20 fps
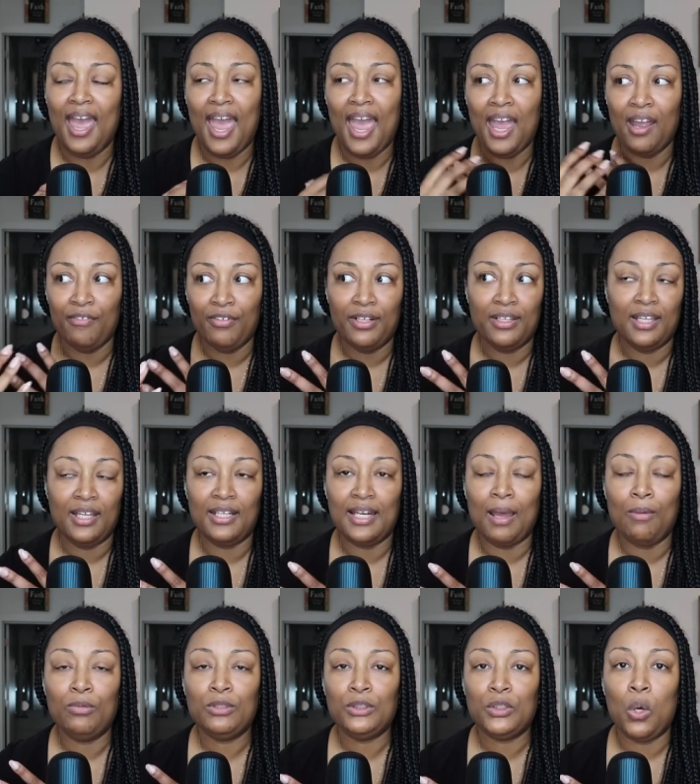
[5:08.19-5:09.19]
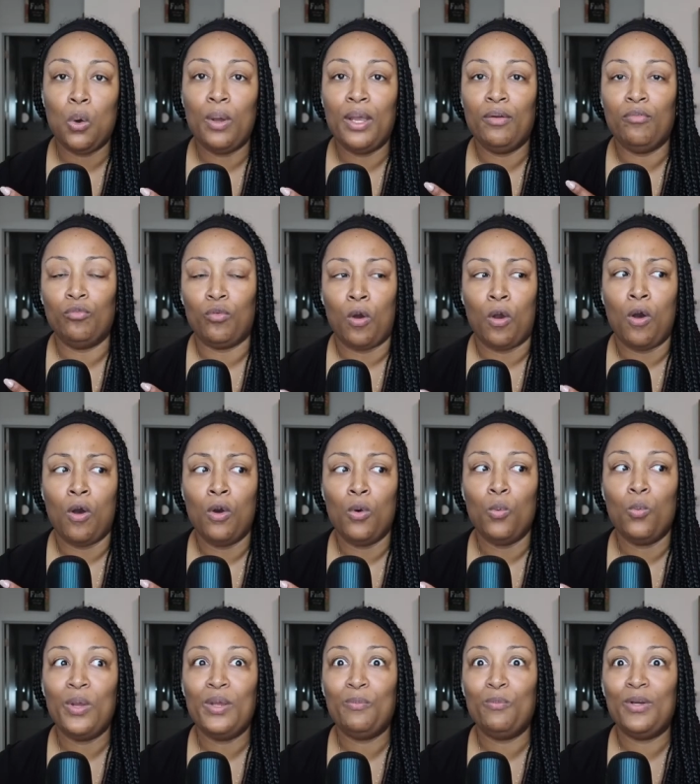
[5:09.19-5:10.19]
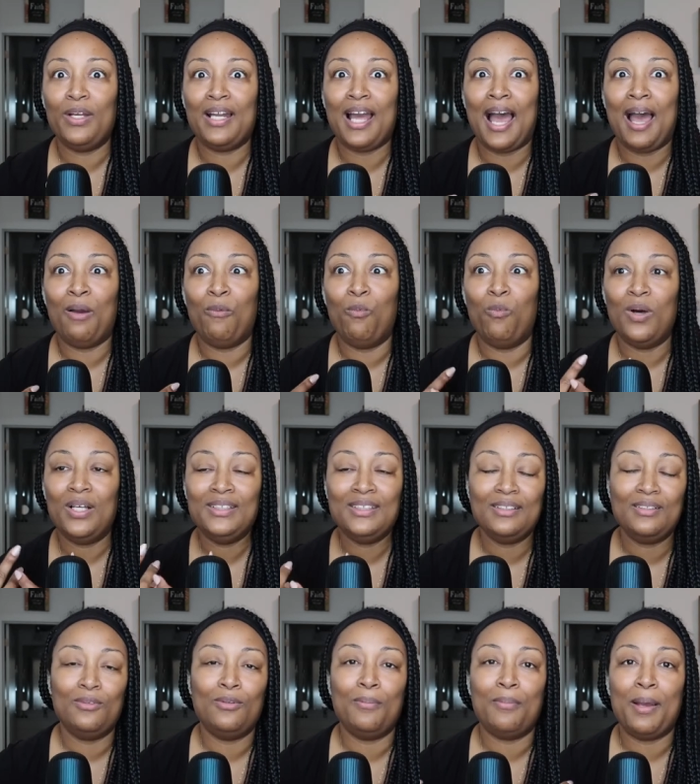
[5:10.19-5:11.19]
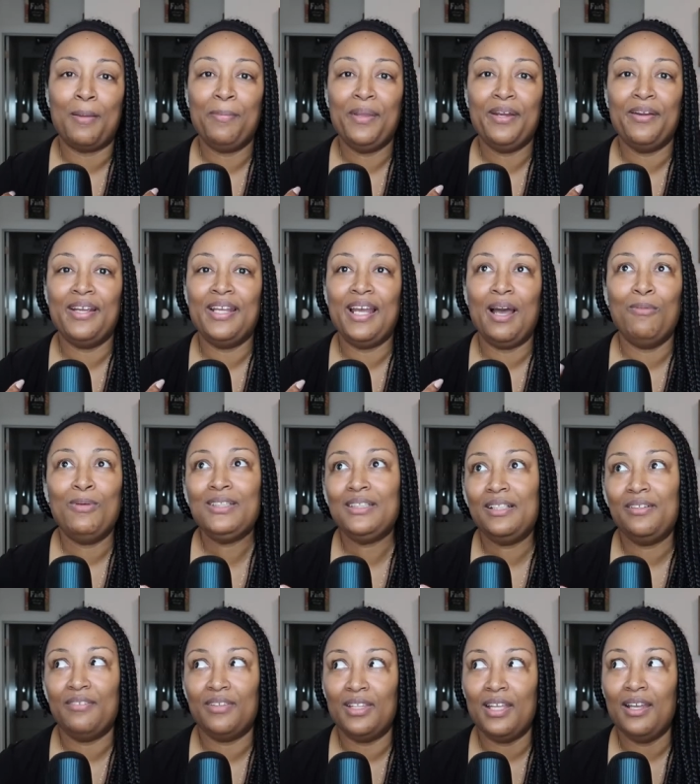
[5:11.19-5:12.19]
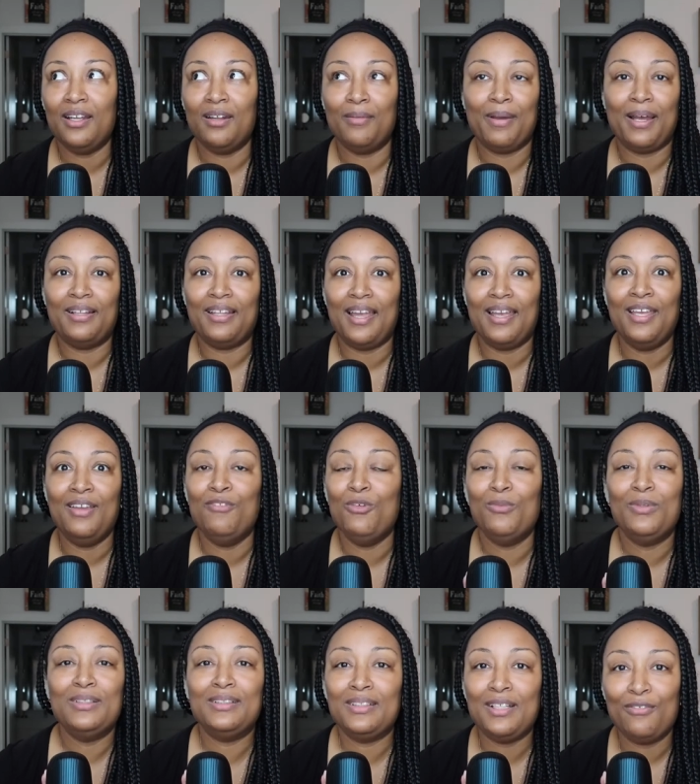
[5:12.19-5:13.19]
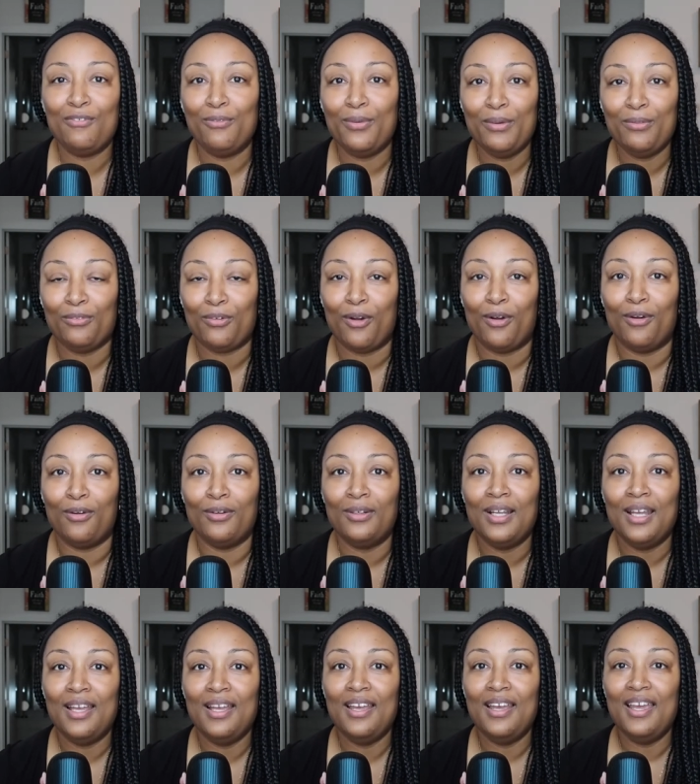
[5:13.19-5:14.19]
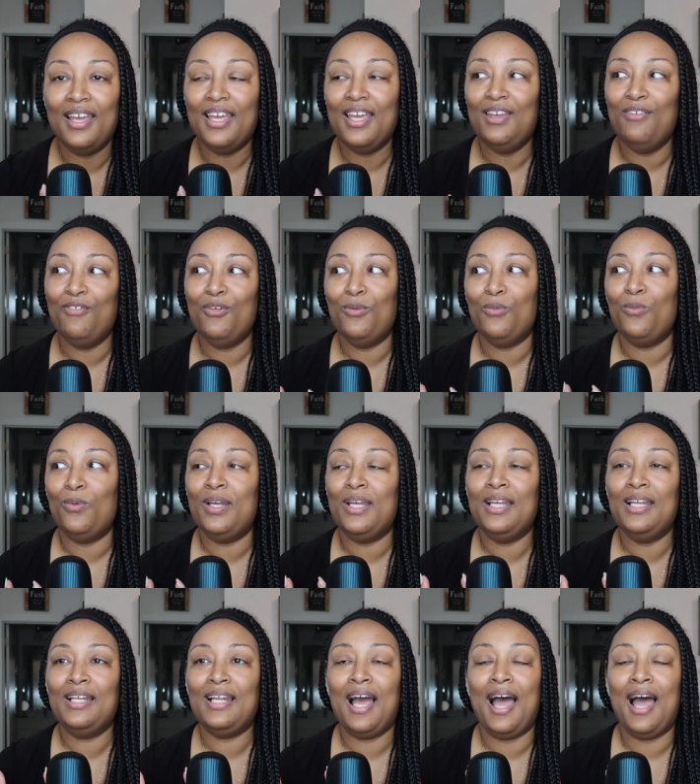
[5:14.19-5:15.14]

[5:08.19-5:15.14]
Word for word: everything that was going wrong when when i wasn't on my period i wasn't even thinking about that even when stuff went wrong even when